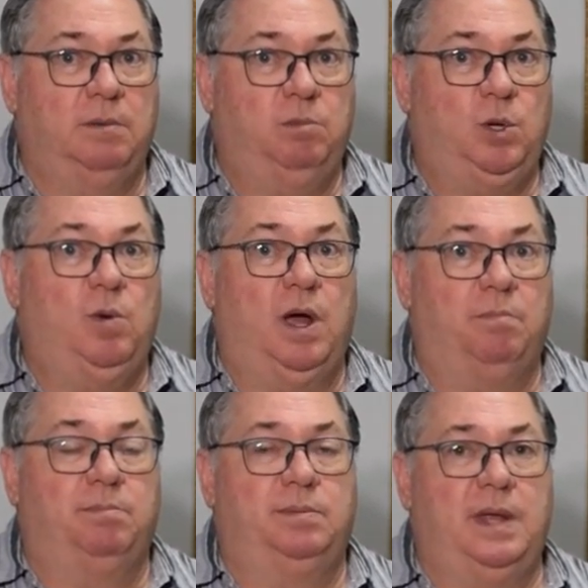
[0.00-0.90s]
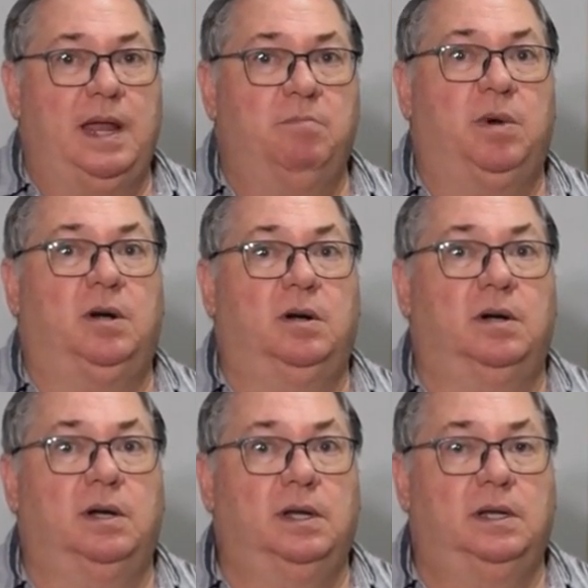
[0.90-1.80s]
blew up and
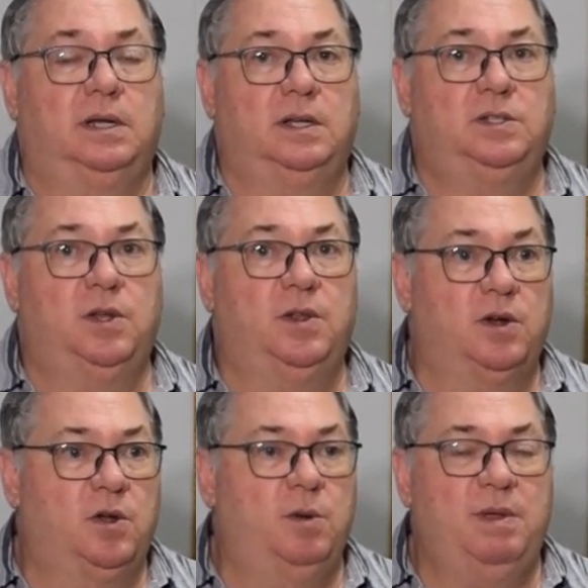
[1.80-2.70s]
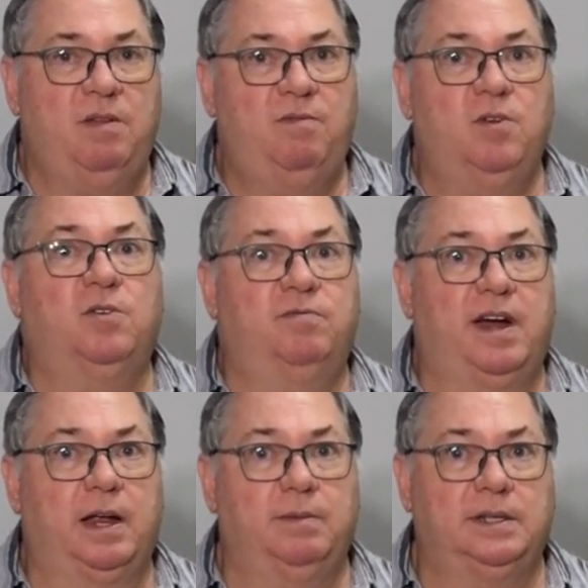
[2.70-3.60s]
burned. So there could be fuel
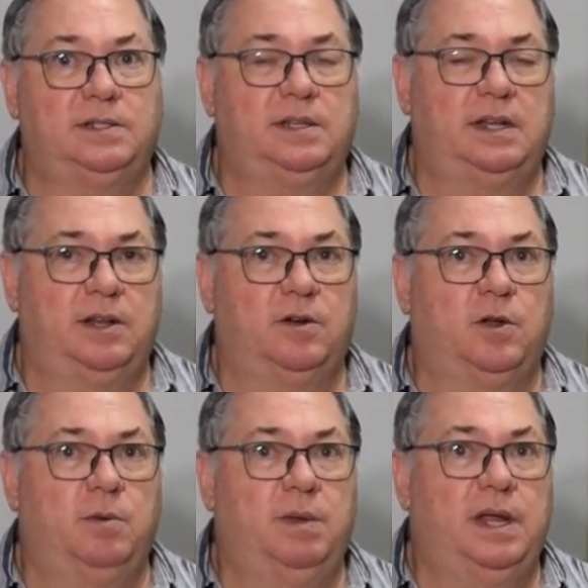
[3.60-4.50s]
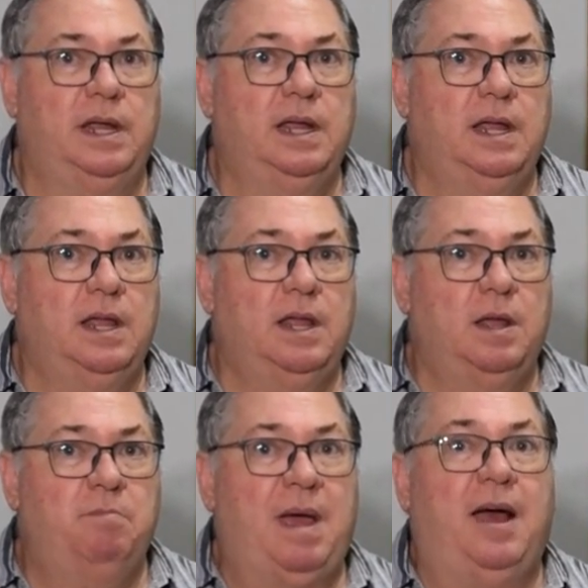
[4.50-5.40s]
fragments, there could be
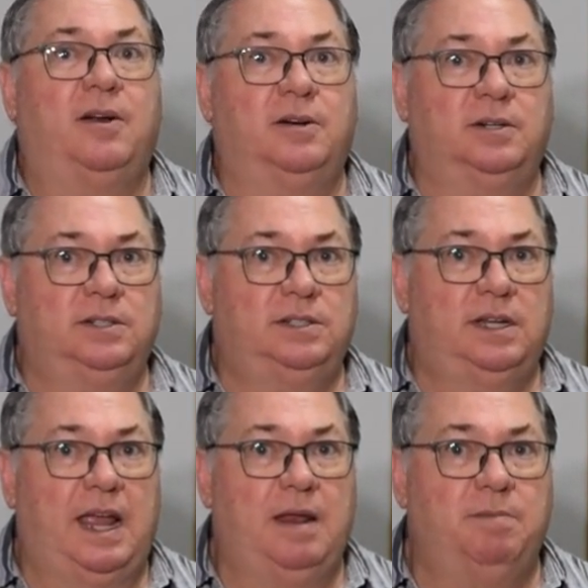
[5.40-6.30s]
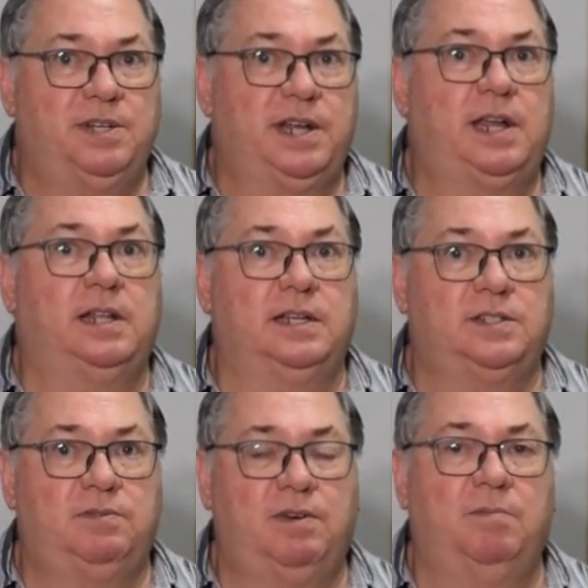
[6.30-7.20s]
powders and
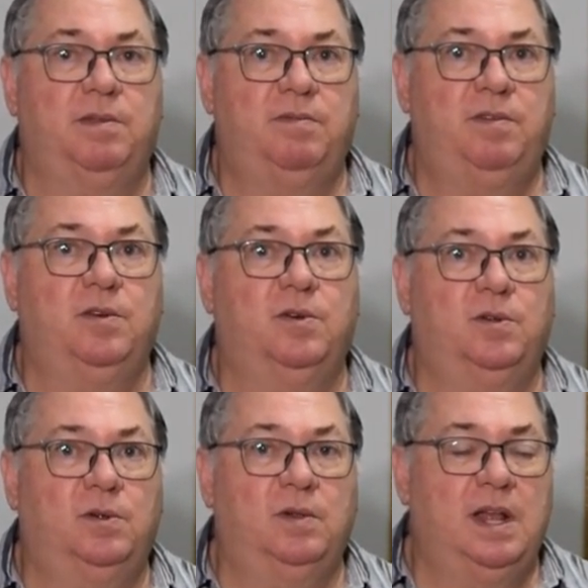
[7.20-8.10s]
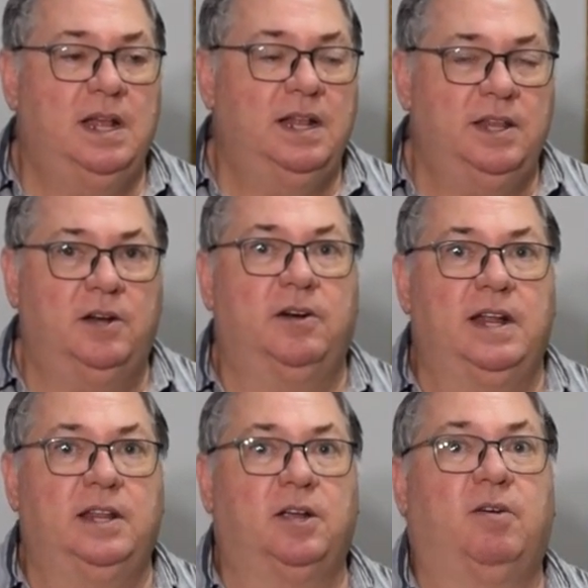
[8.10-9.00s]
particulates from the fuel that are
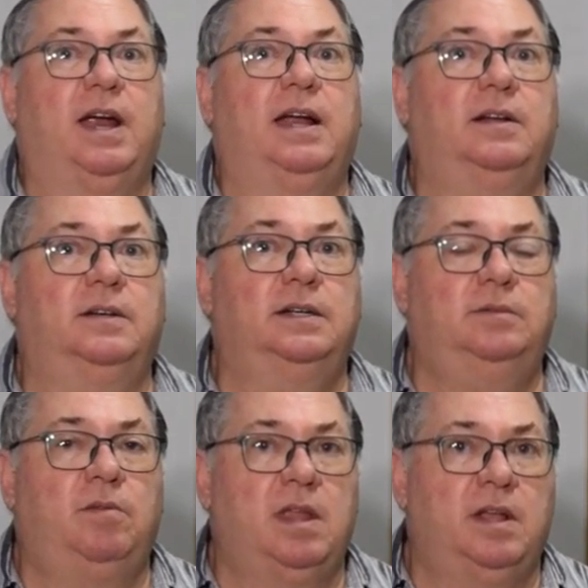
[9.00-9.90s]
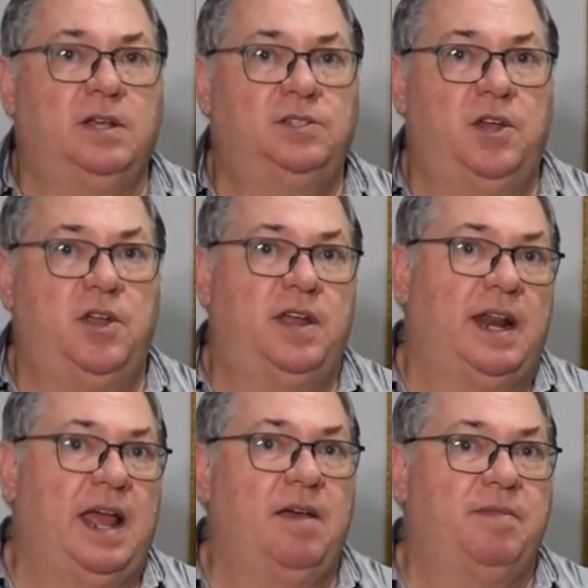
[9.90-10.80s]
in the ground. So you could
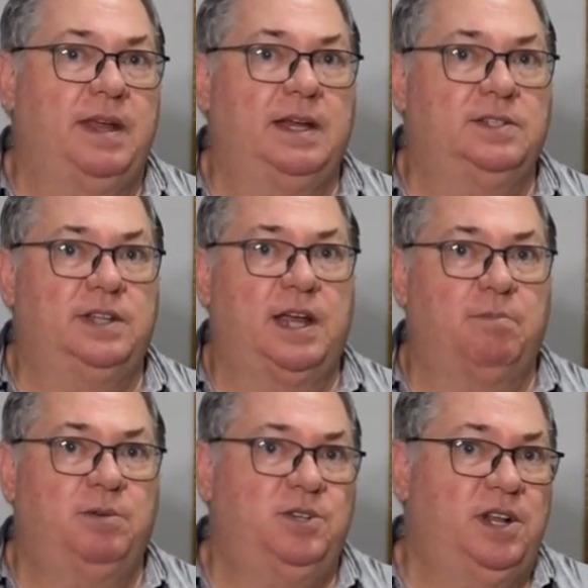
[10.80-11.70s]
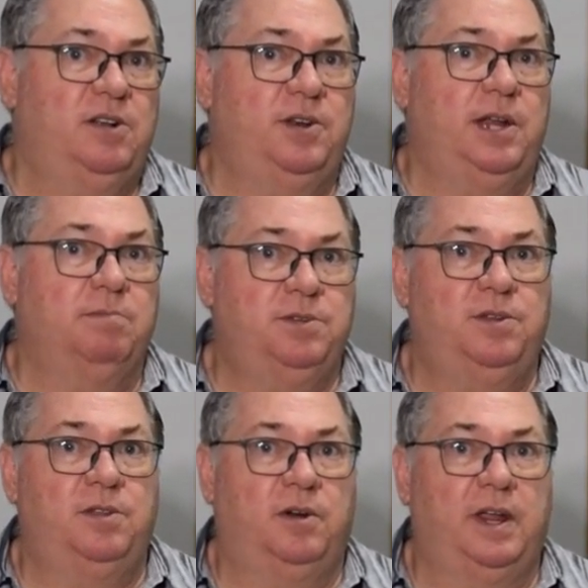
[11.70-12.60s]
have things like
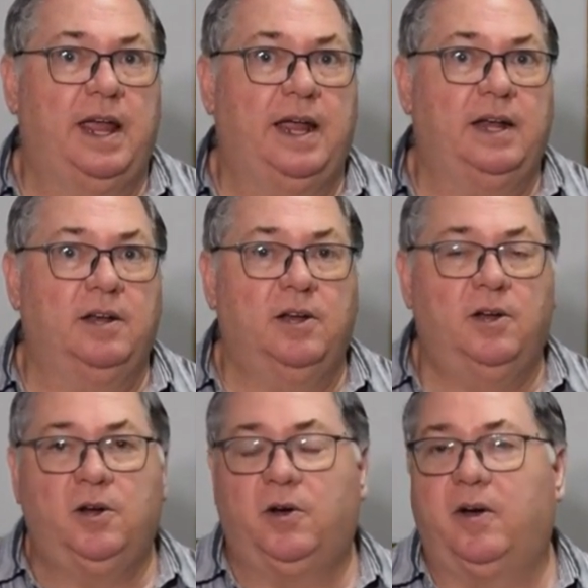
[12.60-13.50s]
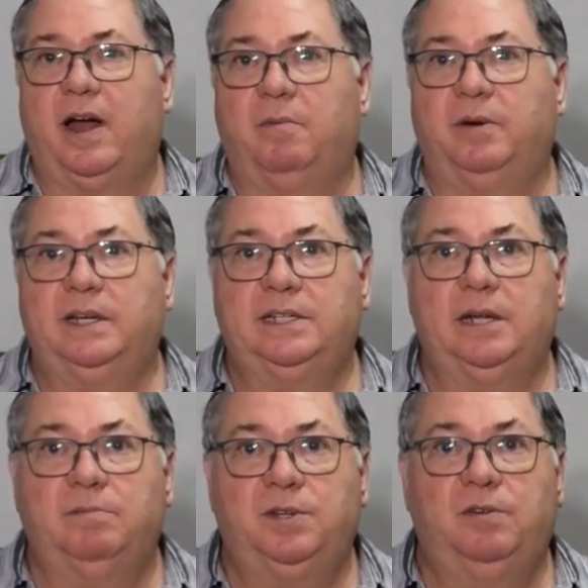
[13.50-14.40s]
plutonium-238 or
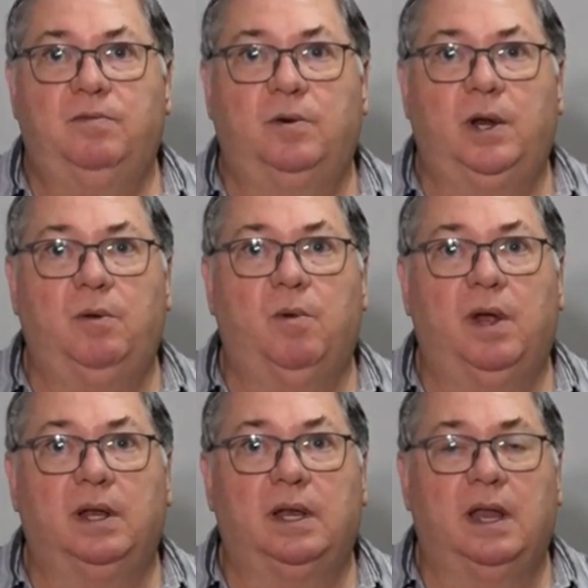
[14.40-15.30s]
americium-241